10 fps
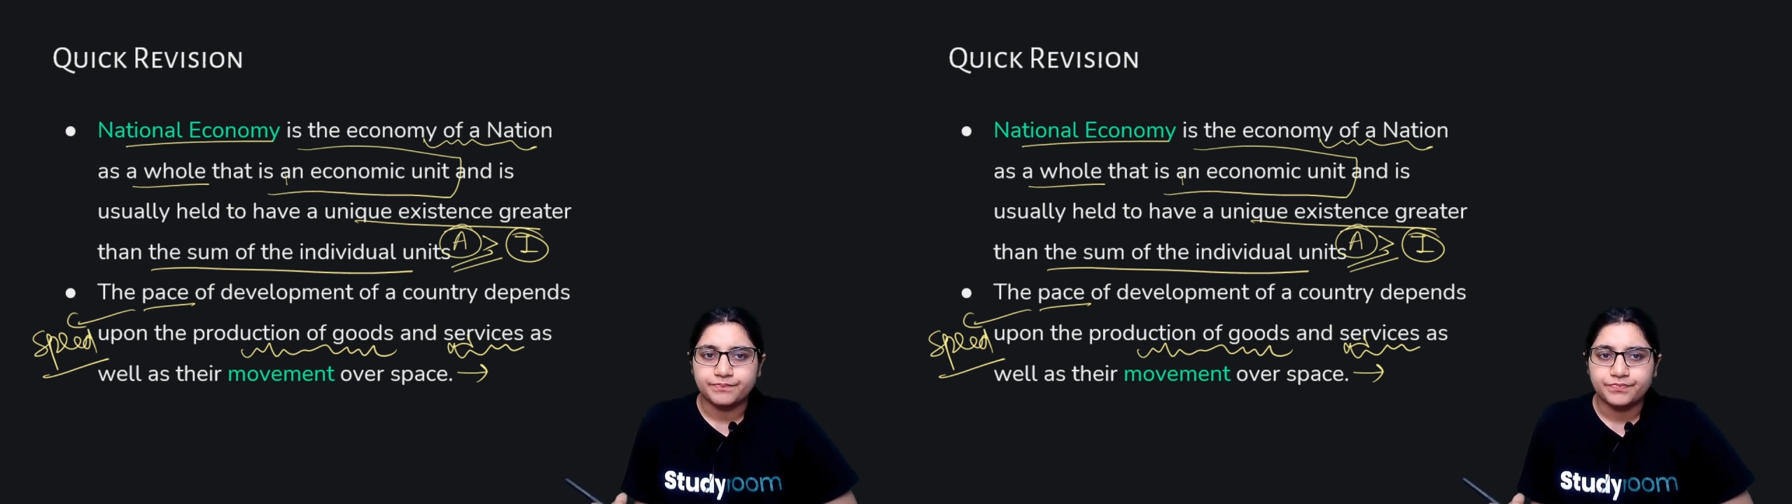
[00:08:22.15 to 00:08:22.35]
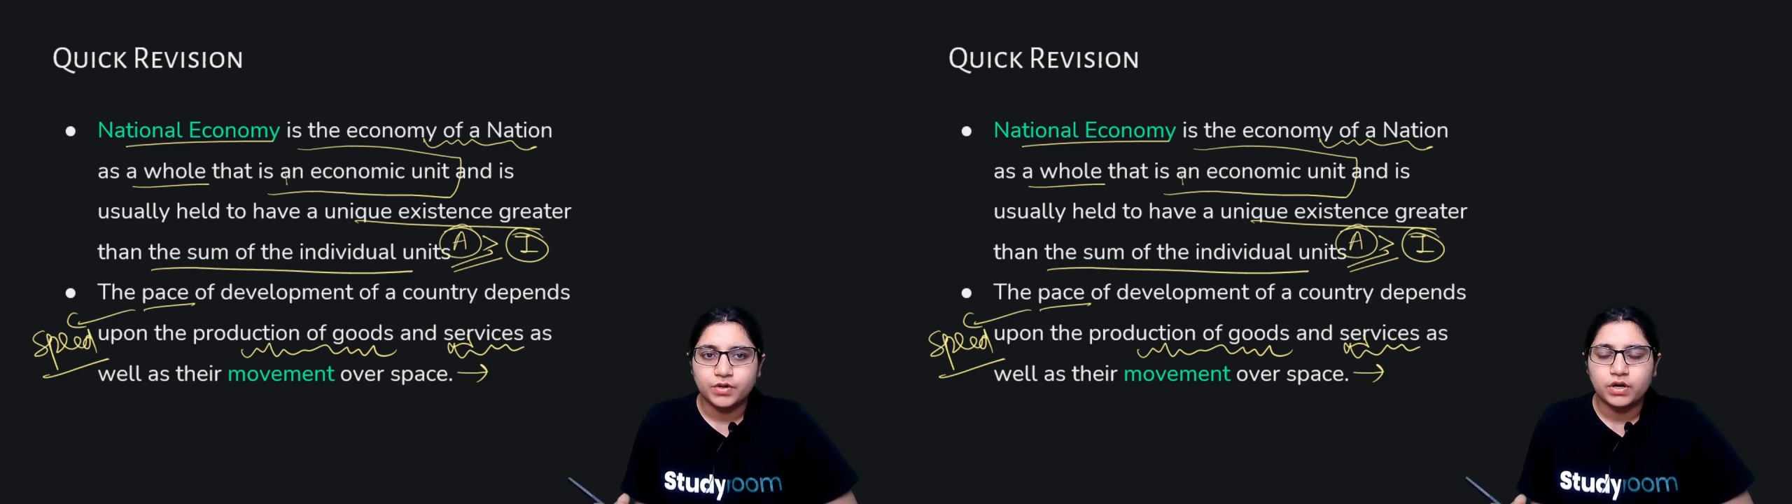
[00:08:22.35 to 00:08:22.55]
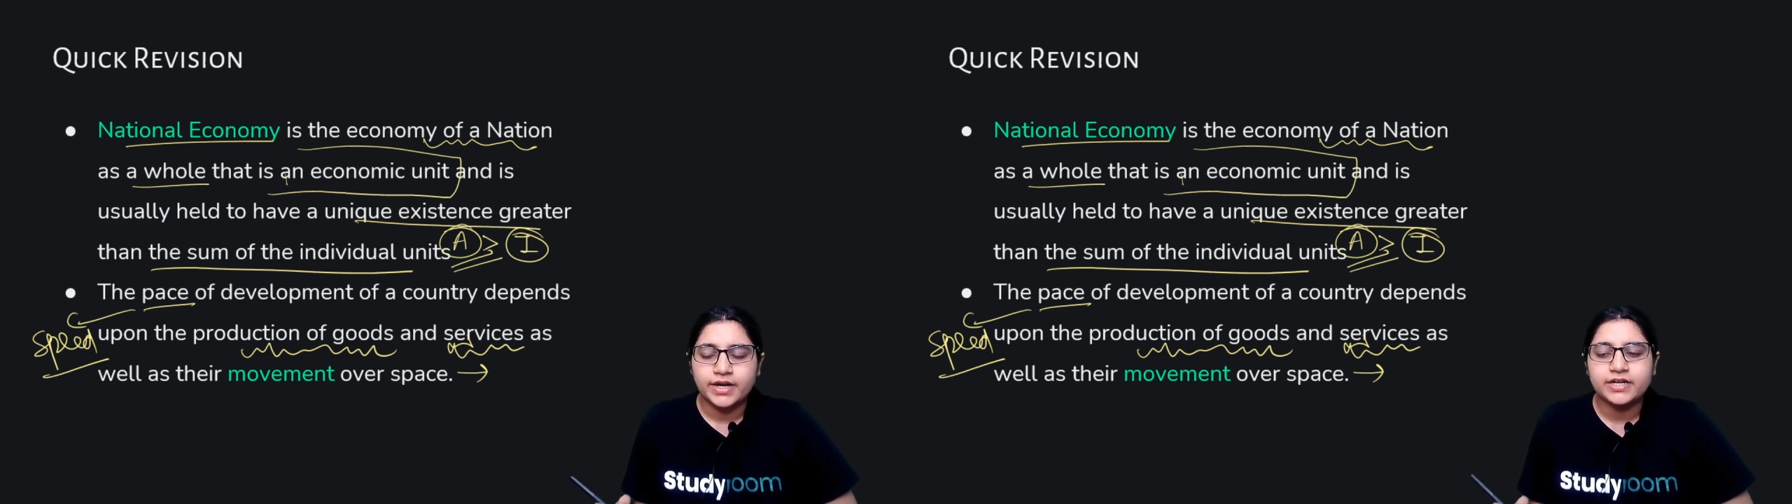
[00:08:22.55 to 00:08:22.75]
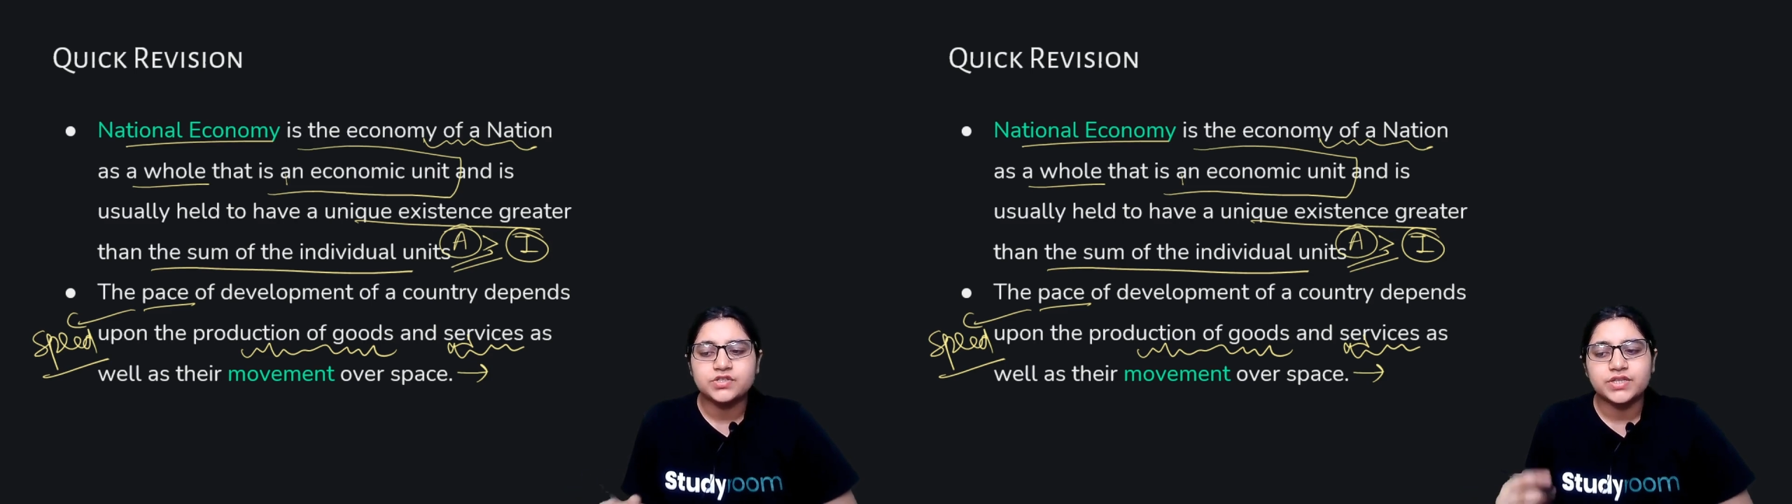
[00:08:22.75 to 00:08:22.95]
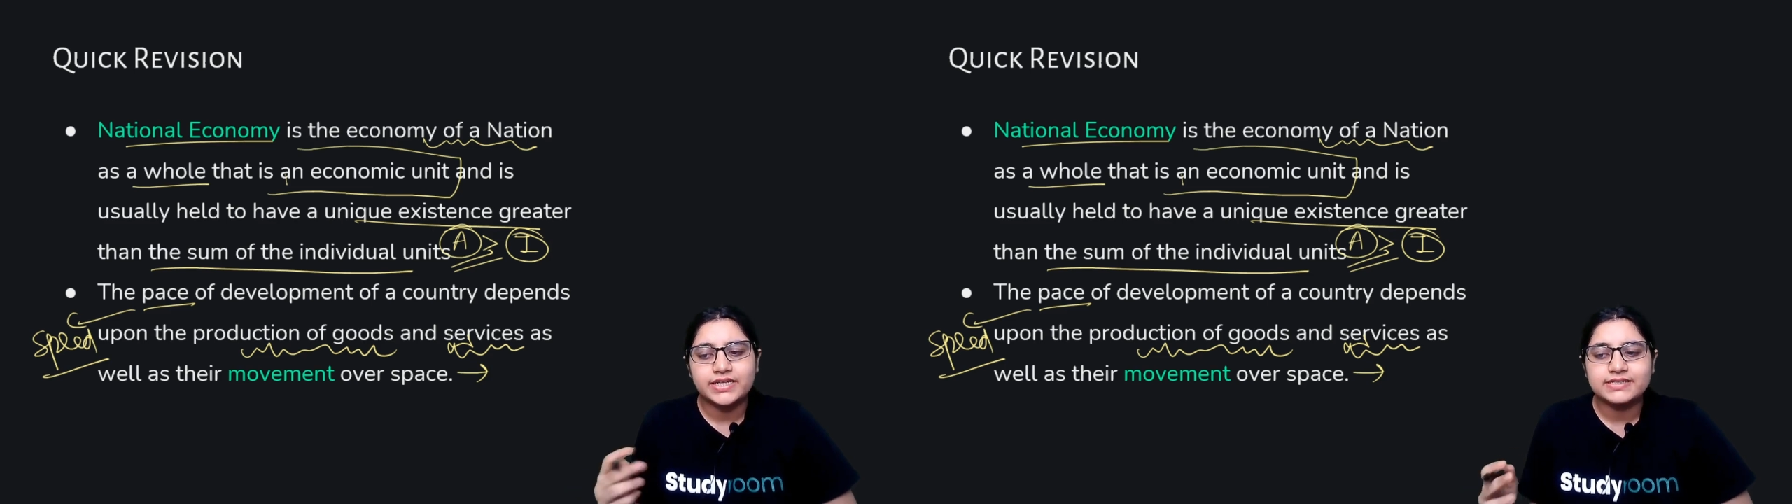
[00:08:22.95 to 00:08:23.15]
Alright, so
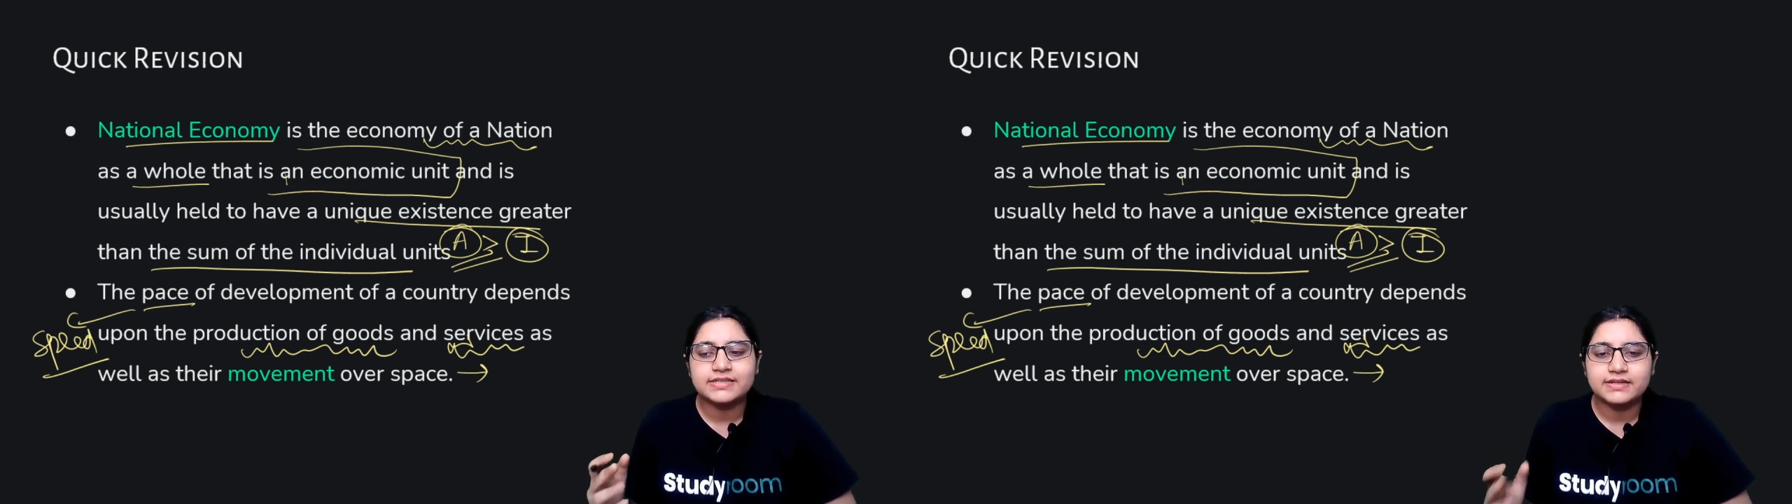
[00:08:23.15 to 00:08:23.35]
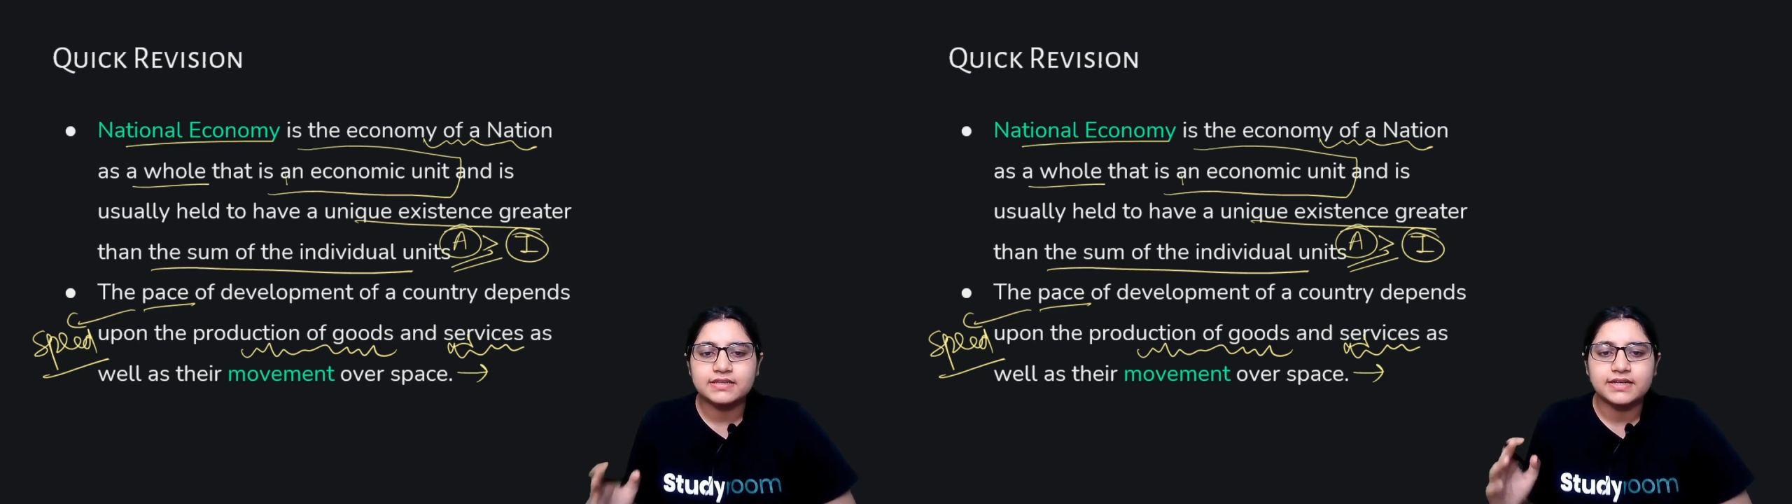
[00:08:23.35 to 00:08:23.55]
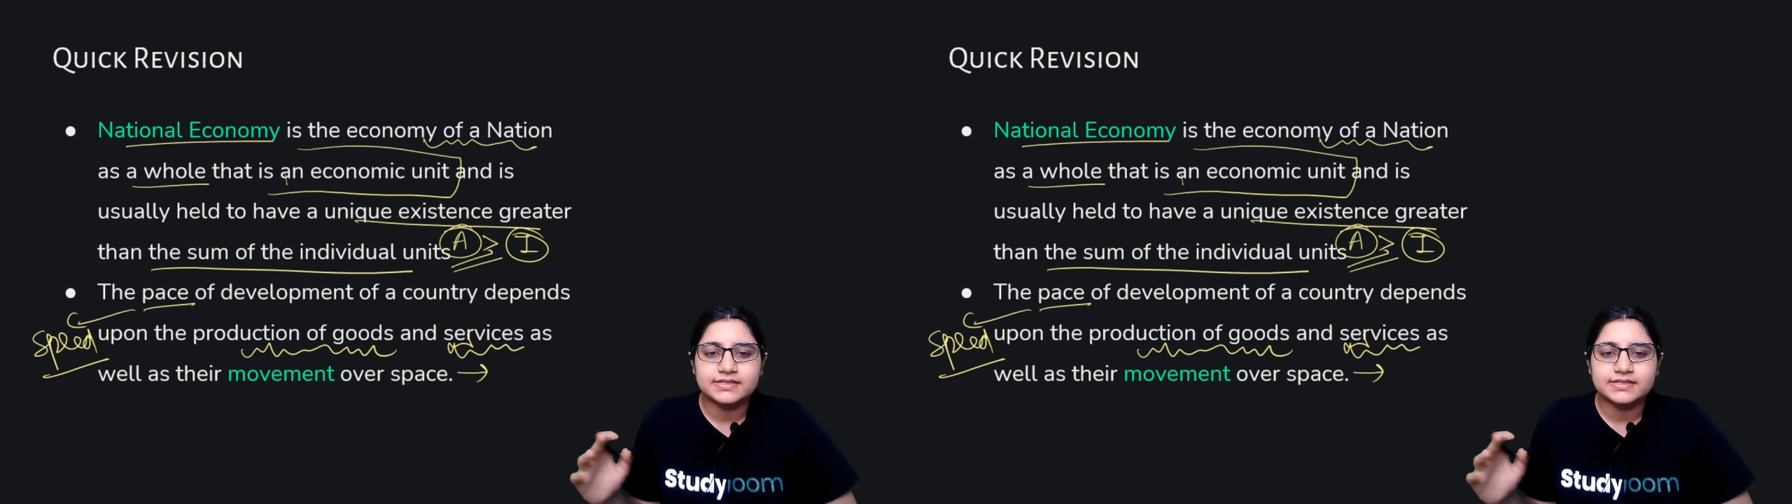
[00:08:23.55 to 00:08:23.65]
these are the things